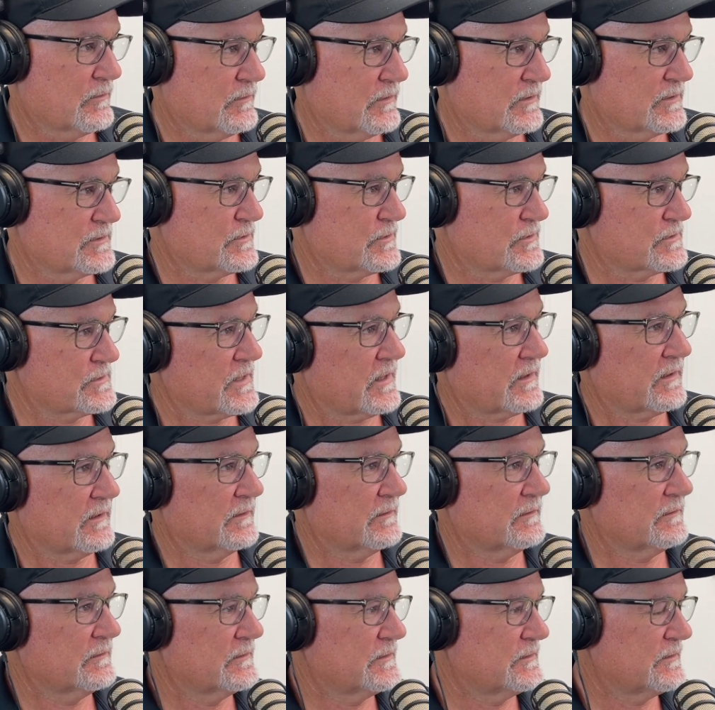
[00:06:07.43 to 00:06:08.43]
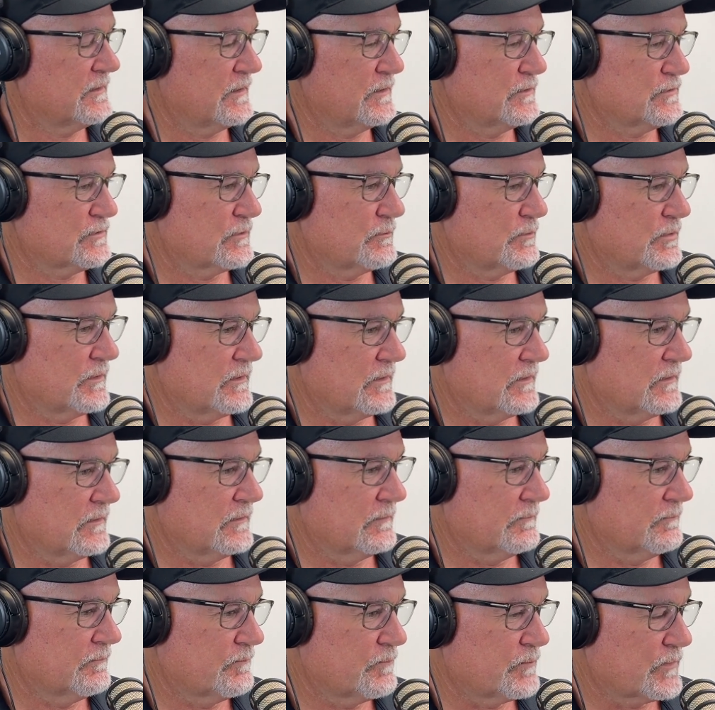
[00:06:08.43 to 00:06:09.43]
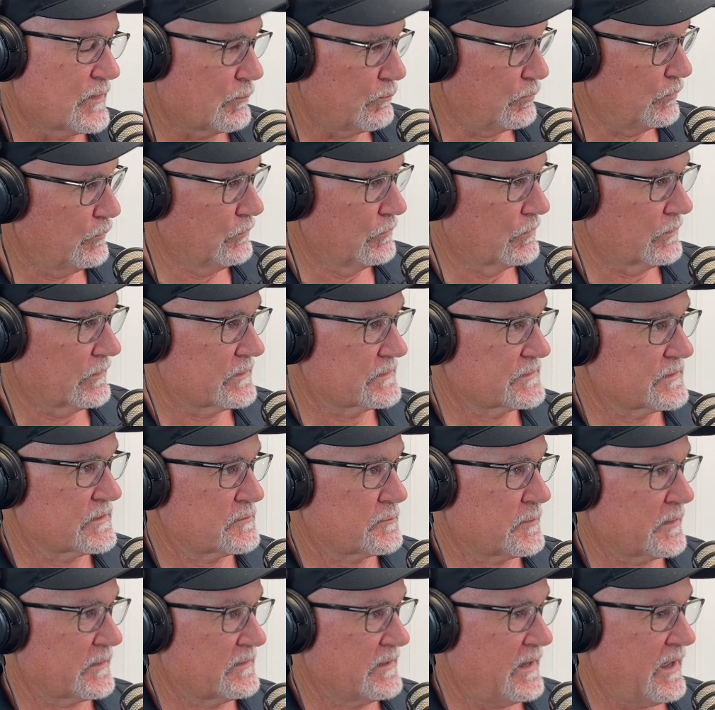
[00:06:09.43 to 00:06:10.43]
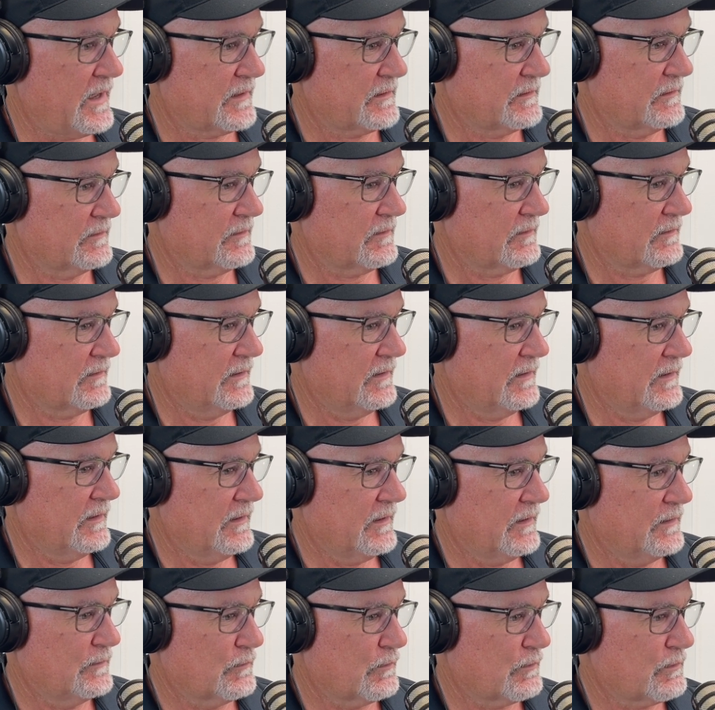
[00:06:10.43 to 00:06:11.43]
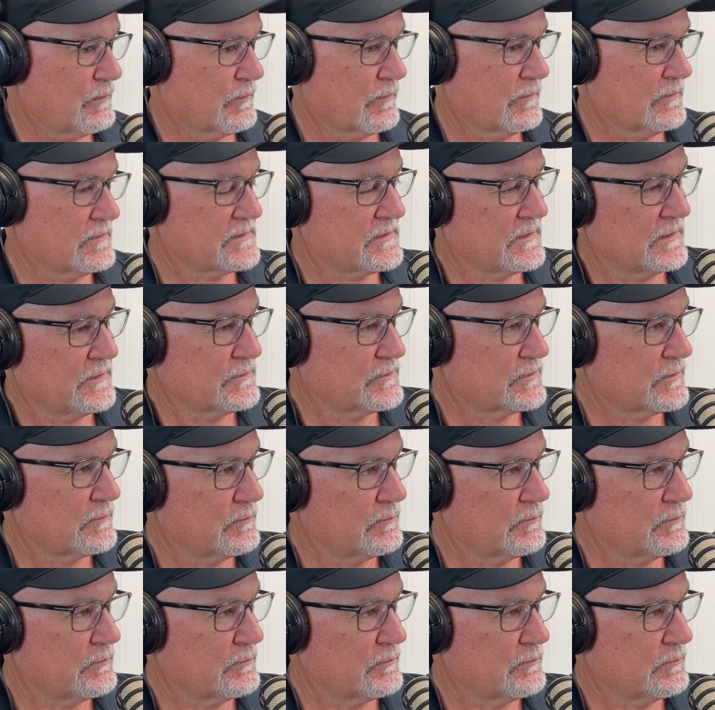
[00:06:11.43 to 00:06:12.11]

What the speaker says: because your second scene should be the pool because it's spectacular. And your third scene should